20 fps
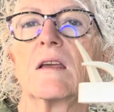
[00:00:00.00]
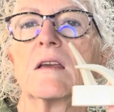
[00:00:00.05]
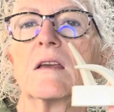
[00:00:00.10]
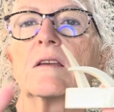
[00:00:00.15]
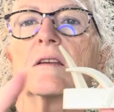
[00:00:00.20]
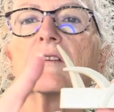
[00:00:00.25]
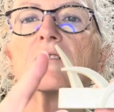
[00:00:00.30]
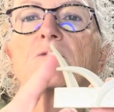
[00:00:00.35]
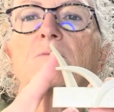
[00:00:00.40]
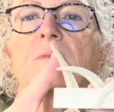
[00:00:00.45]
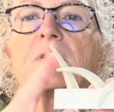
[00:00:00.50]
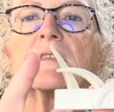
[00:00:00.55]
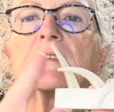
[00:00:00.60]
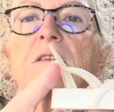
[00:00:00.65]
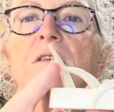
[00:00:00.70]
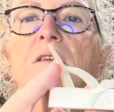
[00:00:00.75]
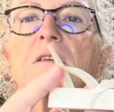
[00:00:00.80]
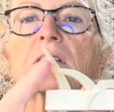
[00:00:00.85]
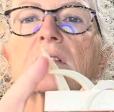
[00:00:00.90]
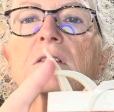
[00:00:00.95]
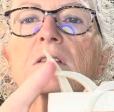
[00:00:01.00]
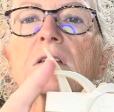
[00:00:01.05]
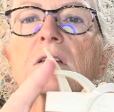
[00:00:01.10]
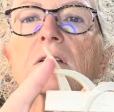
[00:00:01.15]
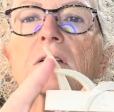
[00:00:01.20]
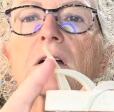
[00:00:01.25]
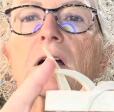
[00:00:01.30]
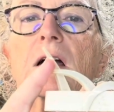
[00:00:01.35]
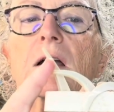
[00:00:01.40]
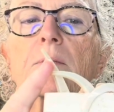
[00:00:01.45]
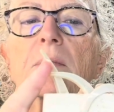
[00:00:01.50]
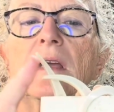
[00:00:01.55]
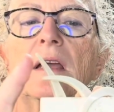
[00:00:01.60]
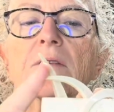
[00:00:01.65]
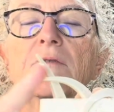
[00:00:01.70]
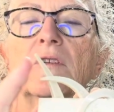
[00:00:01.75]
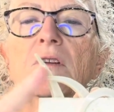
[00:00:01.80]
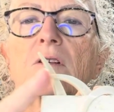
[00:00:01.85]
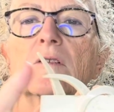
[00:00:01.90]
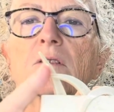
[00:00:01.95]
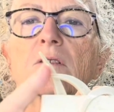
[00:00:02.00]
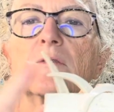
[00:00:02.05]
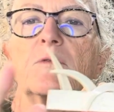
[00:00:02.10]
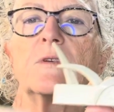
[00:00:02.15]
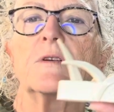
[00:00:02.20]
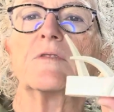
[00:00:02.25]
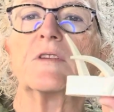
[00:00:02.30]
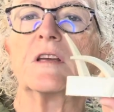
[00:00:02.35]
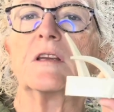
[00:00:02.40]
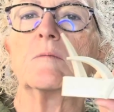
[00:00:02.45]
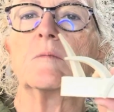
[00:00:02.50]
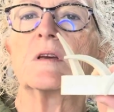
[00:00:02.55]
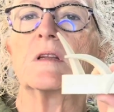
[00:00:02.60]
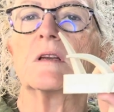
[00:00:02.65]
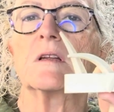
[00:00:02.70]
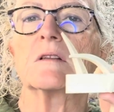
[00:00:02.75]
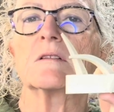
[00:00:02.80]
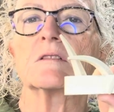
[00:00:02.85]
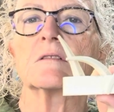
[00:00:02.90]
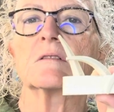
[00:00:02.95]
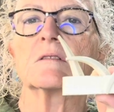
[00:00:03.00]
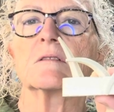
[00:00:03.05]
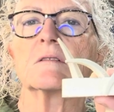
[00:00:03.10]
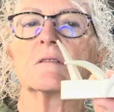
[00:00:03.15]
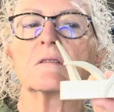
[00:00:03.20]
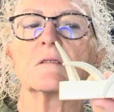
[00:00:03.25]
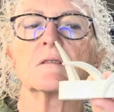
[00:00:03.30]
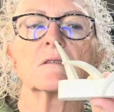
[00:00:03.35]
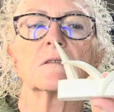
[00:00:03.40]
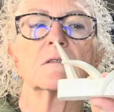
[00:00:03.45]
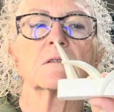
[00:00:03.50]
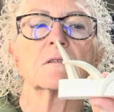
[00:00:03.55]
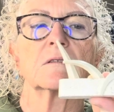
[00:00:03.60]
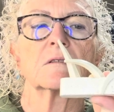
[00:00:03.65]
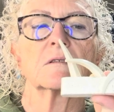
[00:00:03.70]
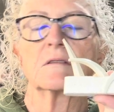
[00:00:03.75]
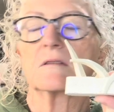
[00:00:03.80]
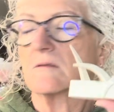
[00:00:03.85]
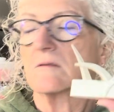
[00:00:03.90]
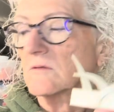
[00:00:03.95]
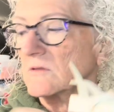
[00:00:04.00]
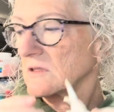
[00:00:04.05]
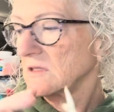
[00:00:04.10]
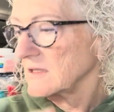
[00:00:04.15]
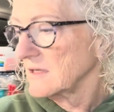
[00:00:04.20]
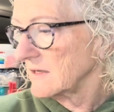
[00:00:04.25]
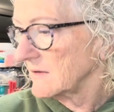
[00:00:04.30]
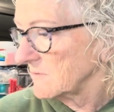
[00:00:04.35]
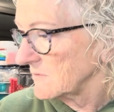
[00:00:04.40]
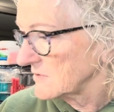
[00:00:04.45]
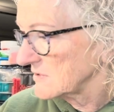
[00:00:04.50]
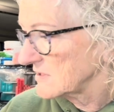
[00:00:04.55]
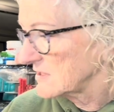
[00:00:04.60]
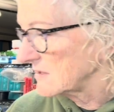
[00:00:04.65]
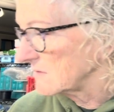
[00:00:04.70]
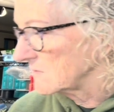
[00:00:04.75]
Here's my 6. I may have to go to 15 minutes. We'll see. We'll see